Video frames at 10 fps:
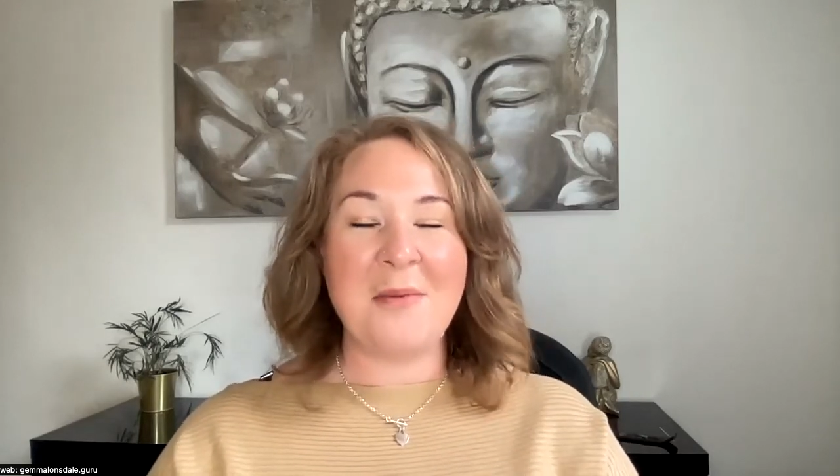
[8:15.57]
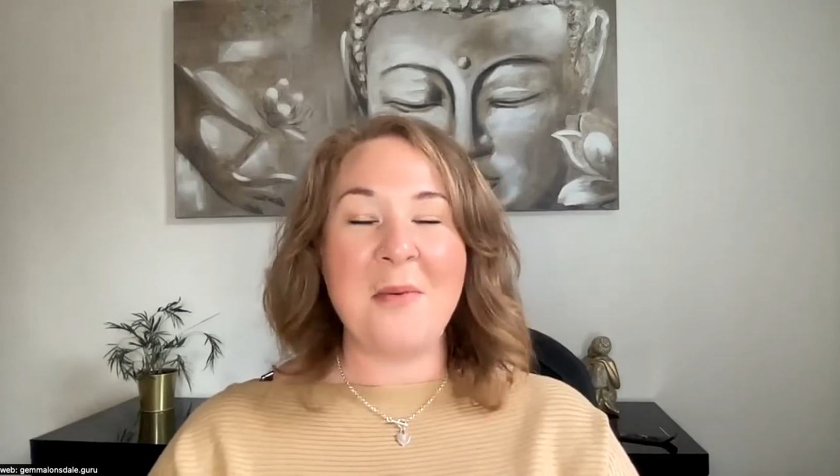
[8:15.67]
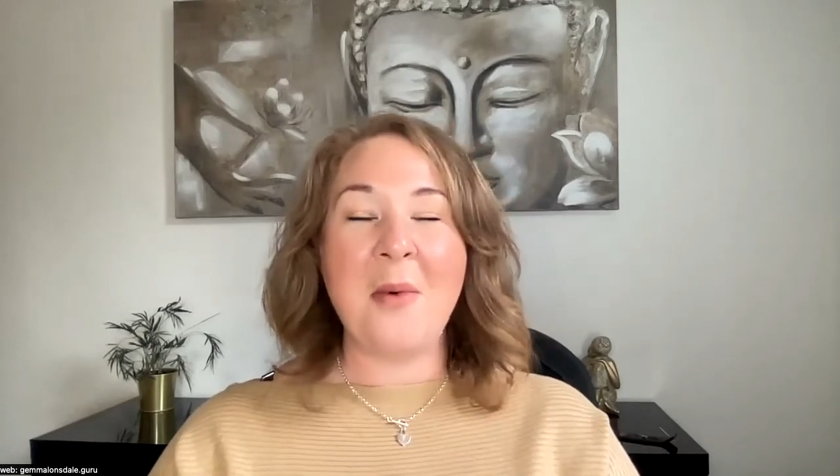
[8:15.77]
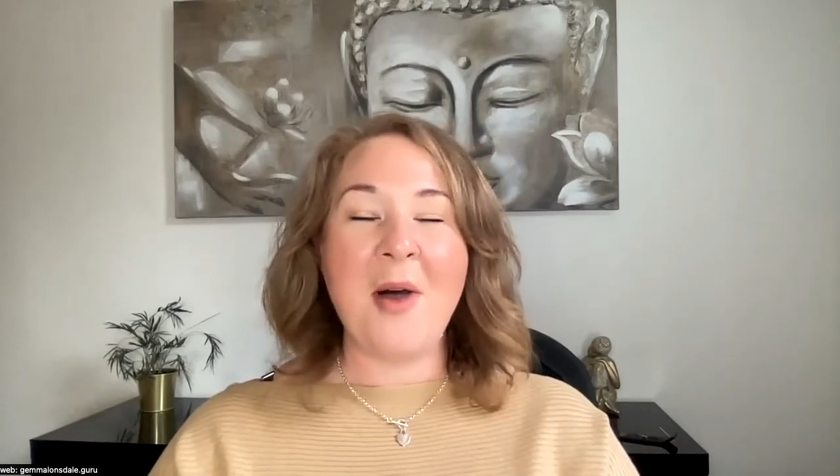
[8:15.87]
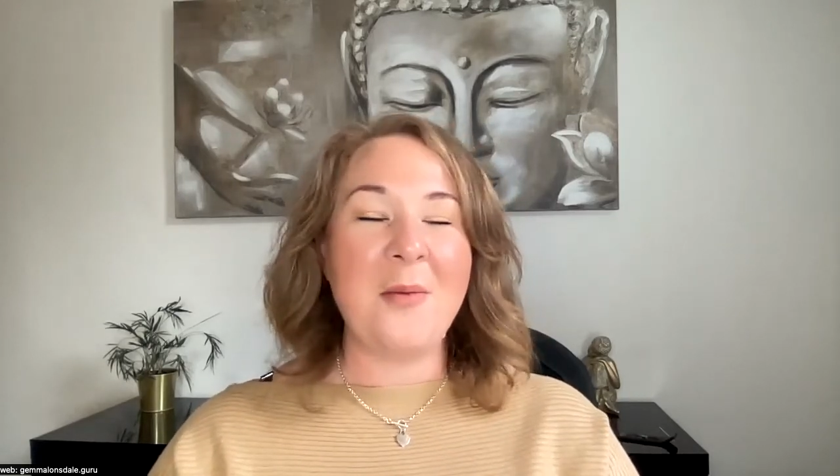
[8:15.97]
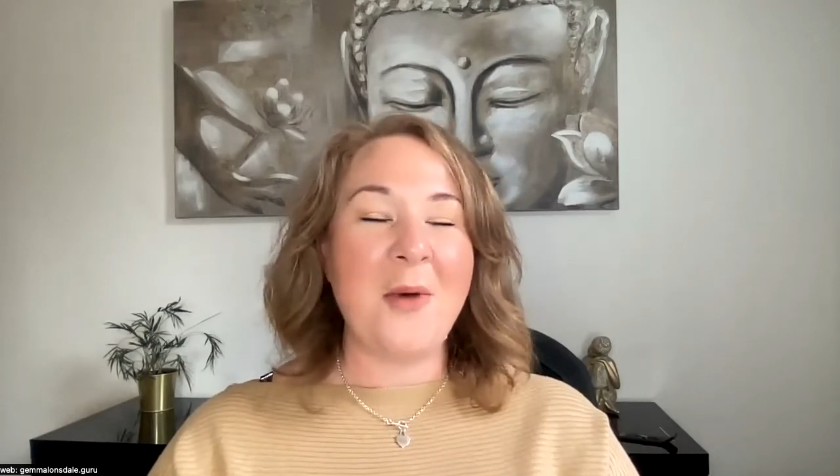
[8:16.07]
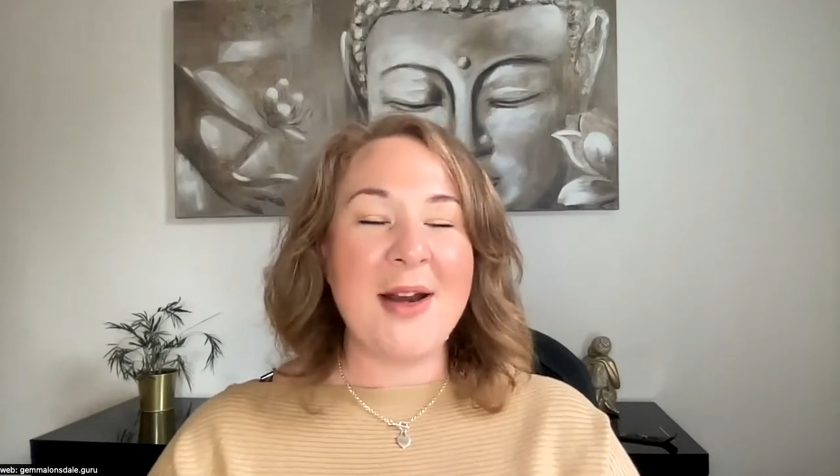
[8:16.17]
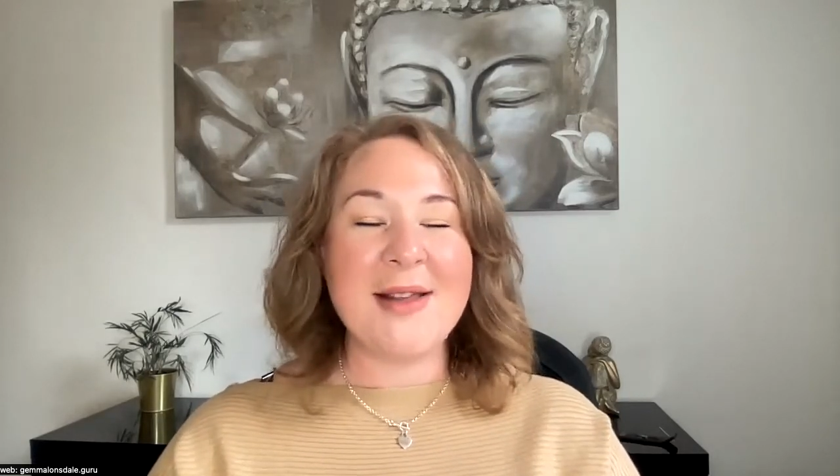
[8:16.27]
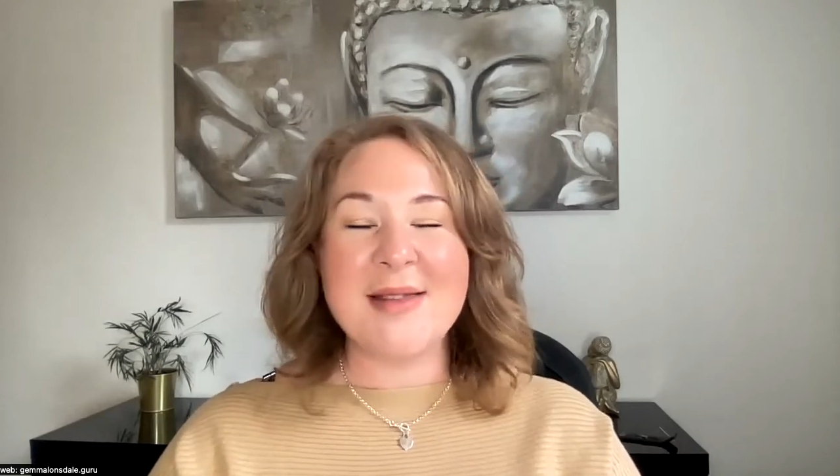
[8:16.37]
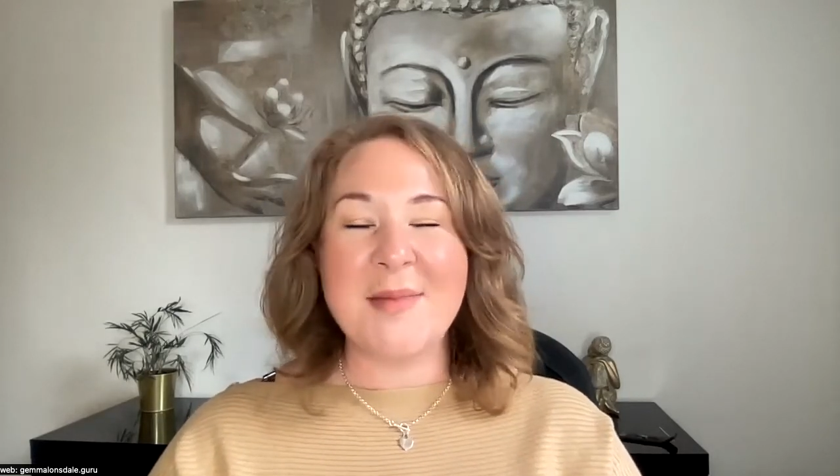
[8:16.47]
well,
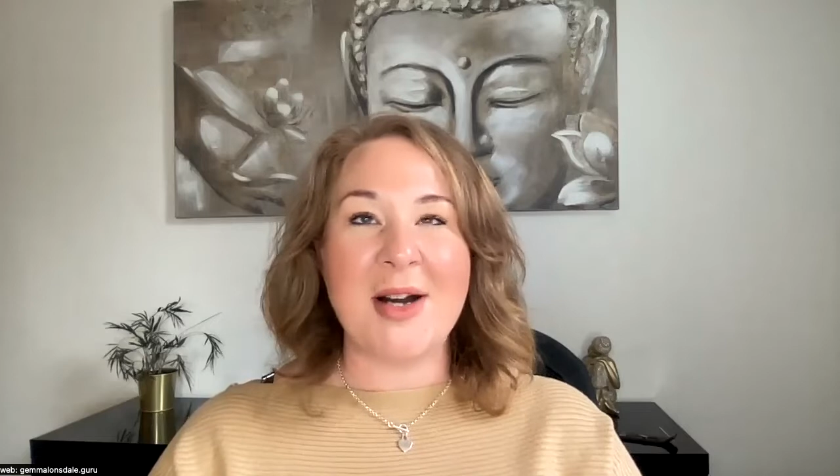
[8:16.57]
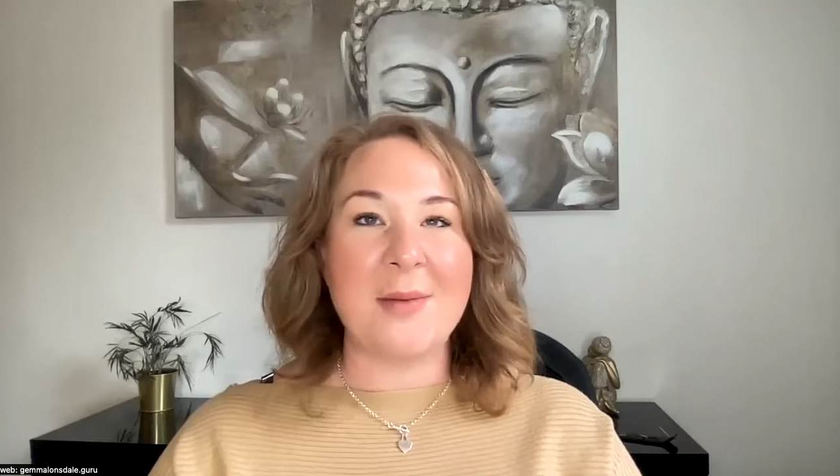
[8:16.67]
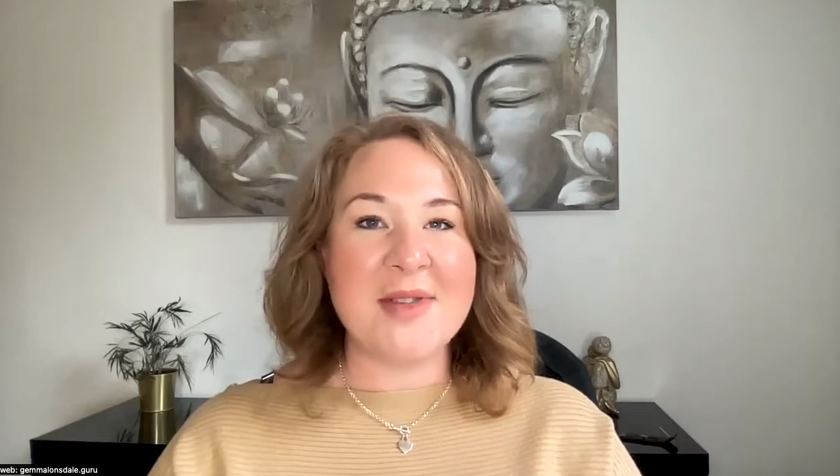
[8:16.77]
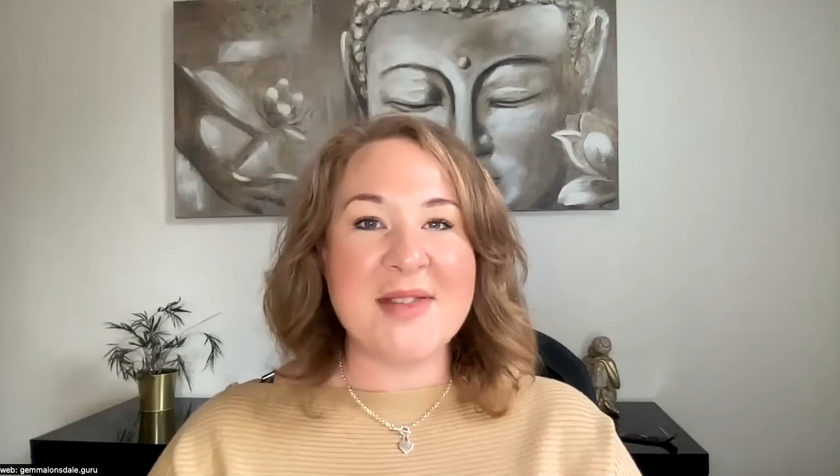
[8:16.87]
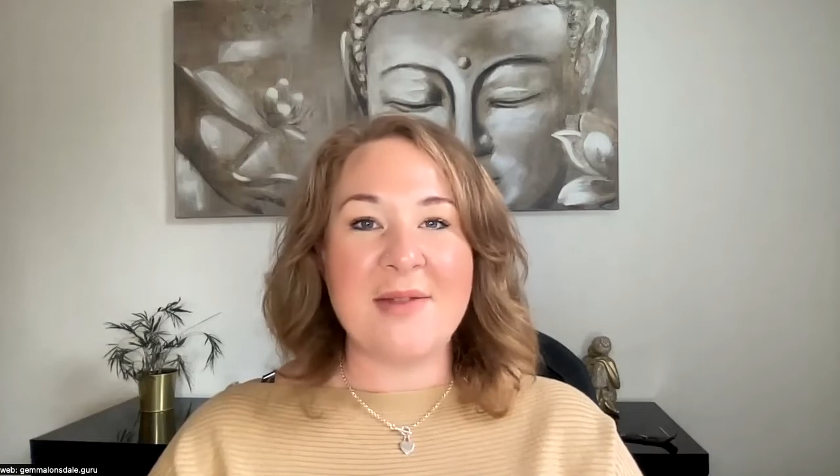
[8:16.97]
what is the purpose